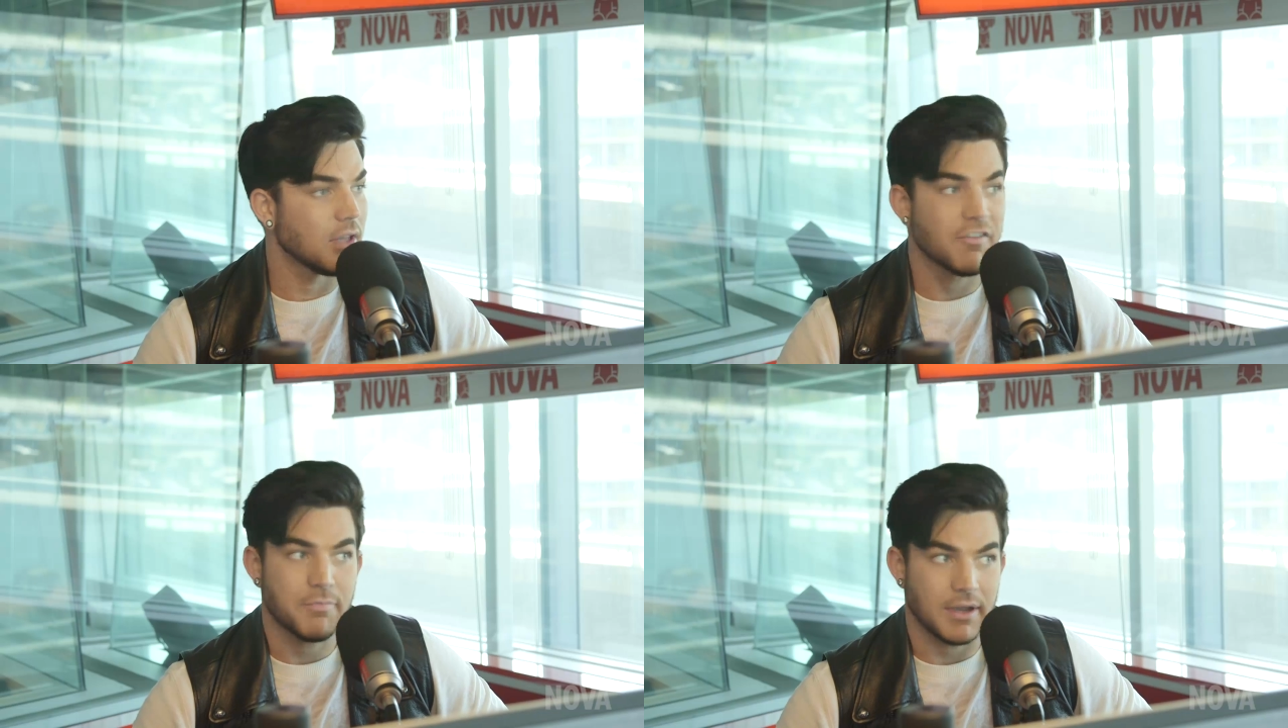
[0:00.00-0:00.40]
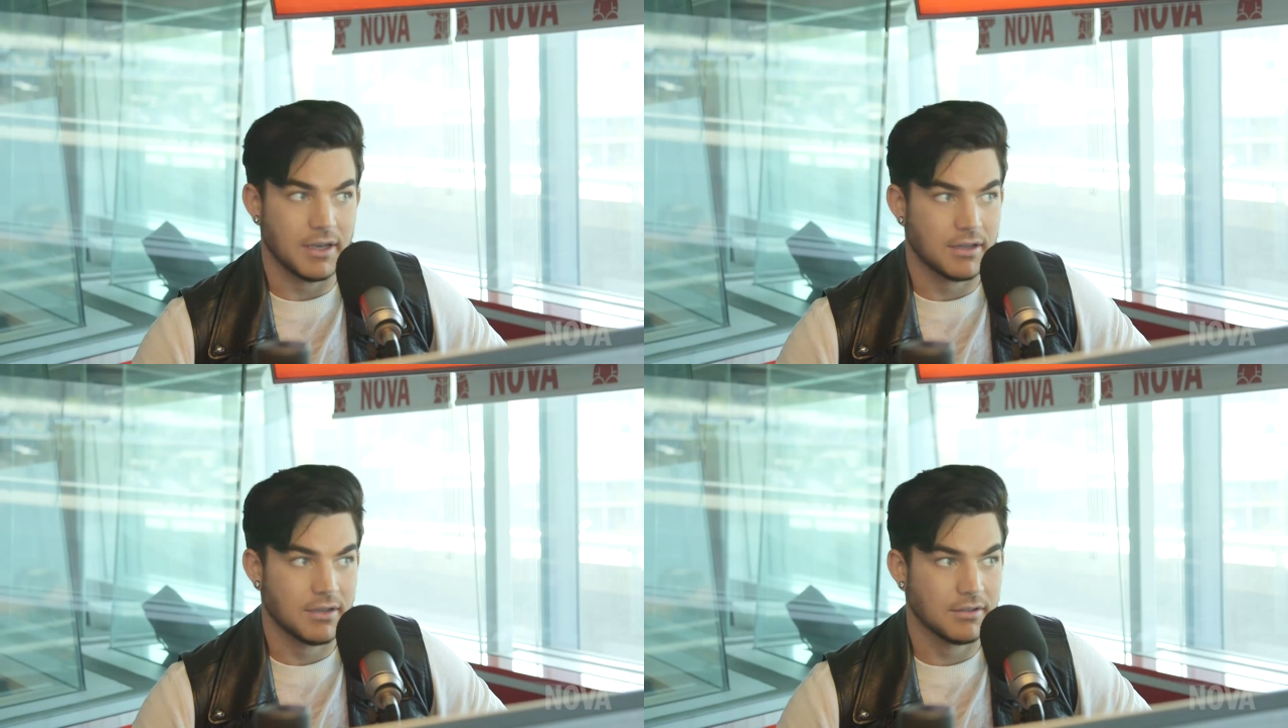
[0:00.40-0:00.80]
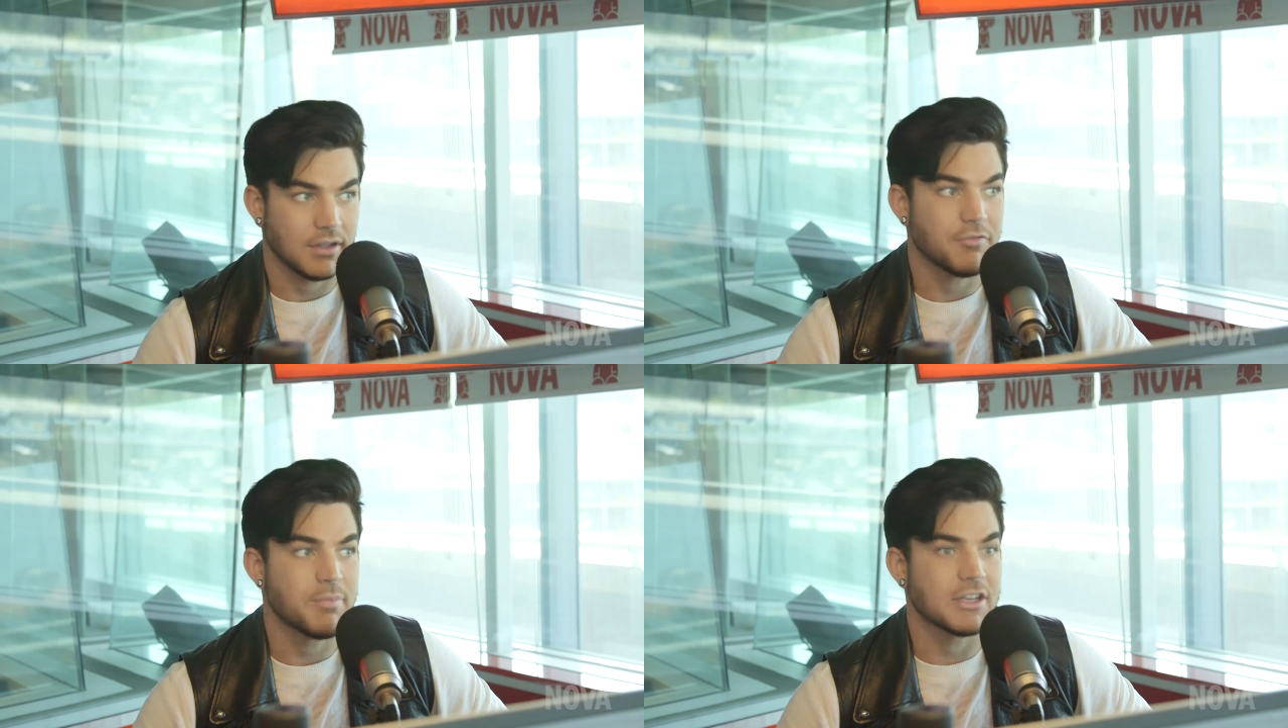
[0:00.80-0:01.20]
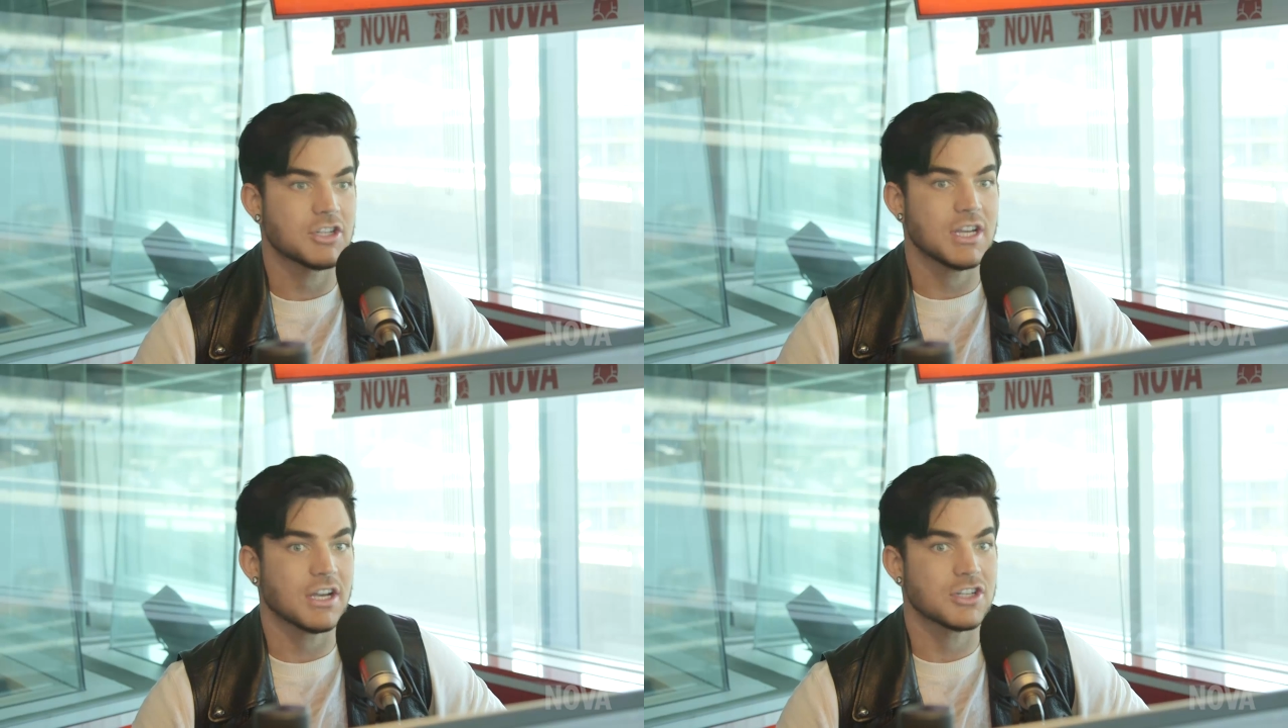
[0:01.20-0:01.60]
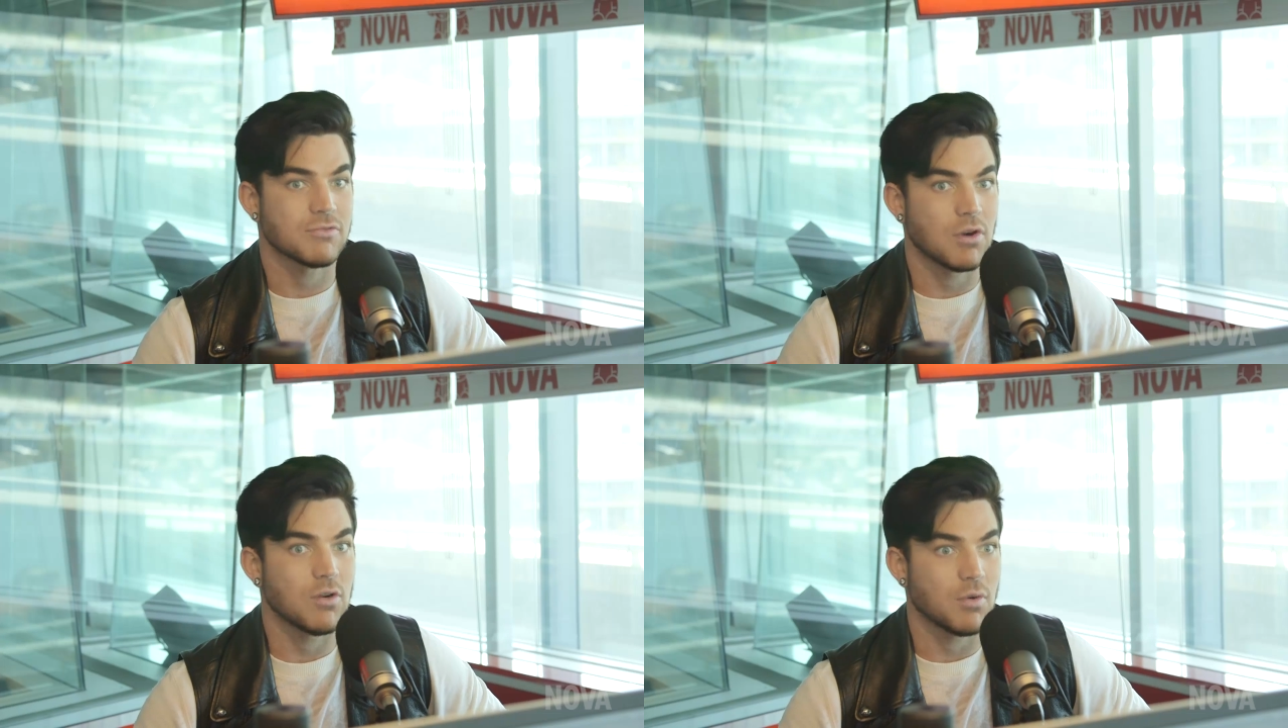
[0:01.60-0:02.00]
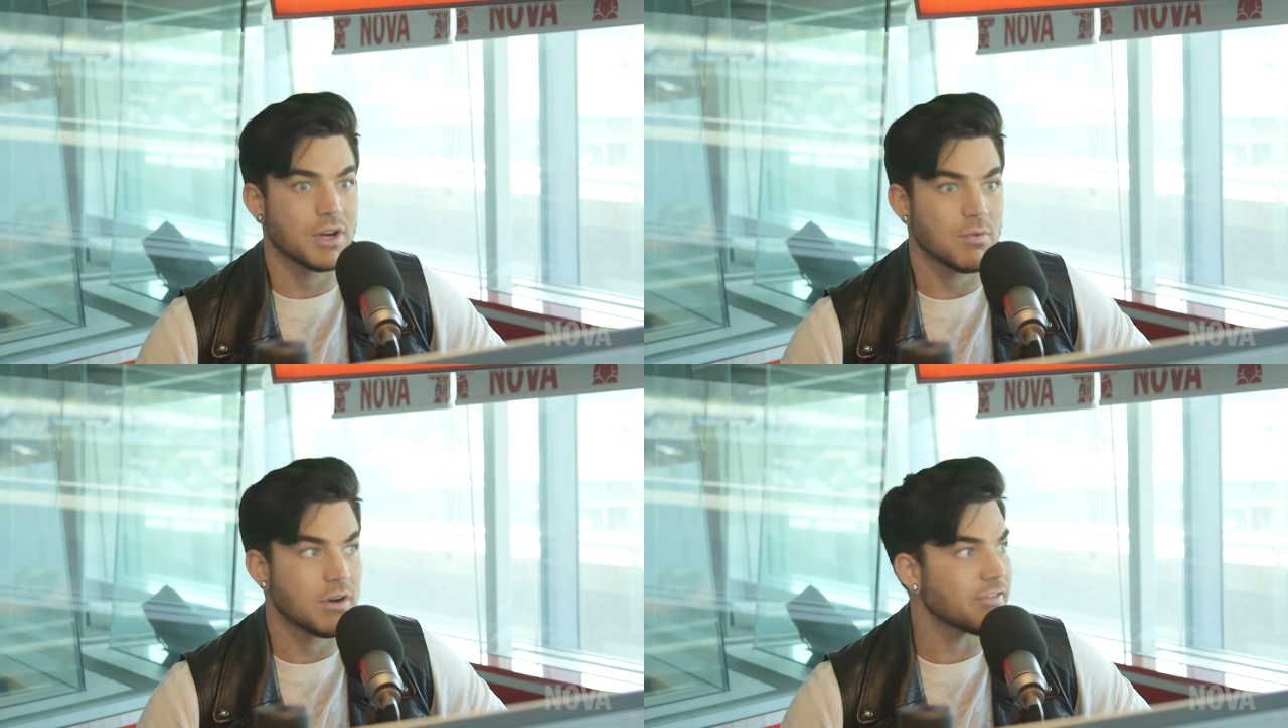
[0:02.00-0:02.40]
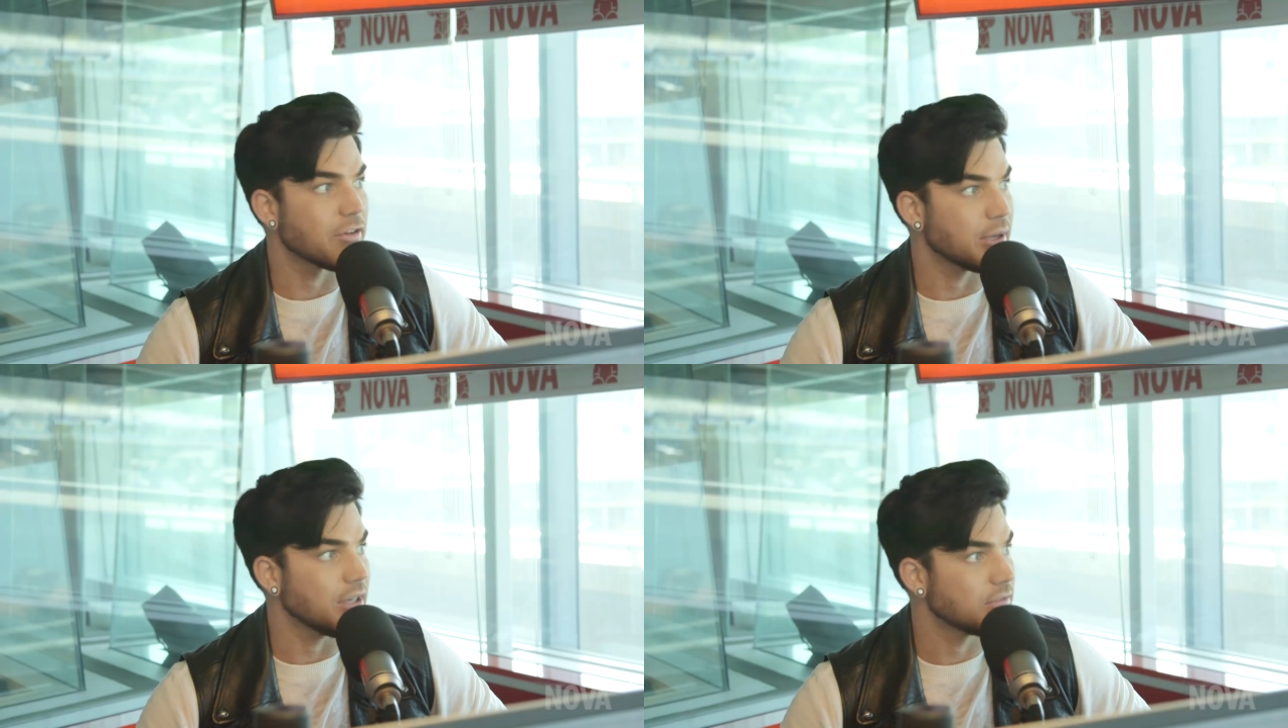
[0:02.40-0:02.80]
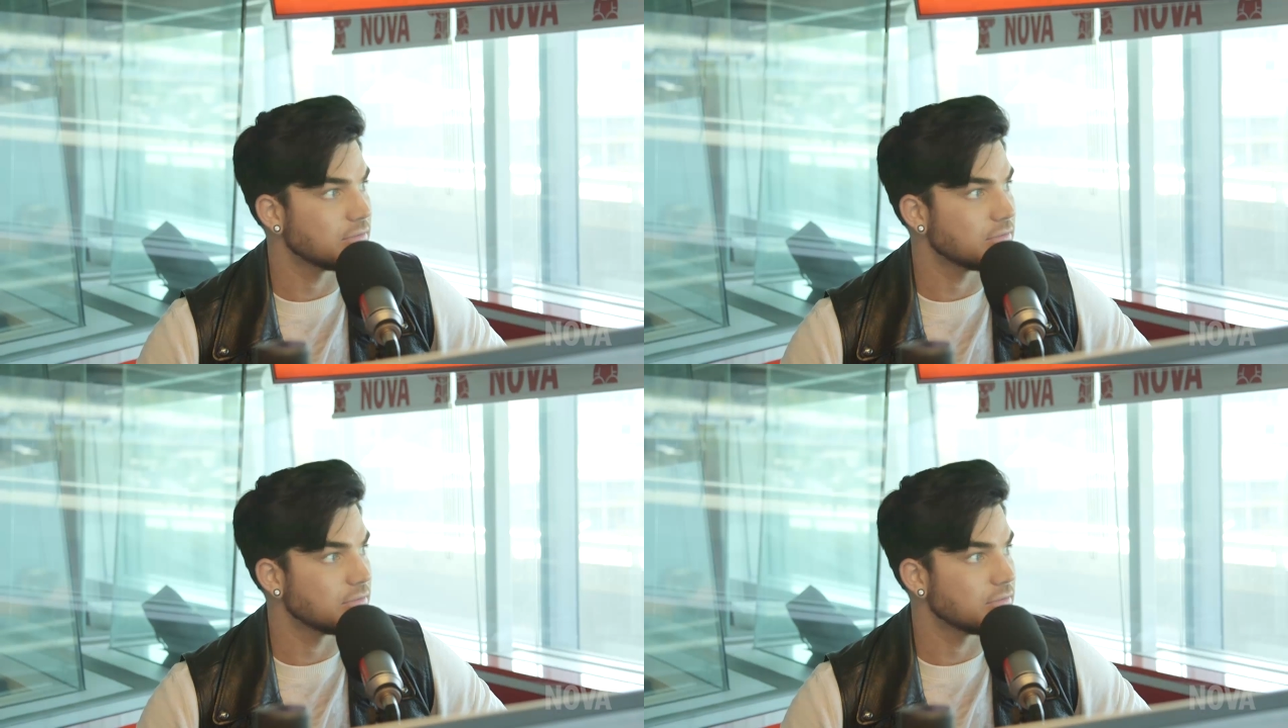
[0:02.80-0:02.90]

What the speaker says: Love Pink. She actually wrote "What Do You Want From Me."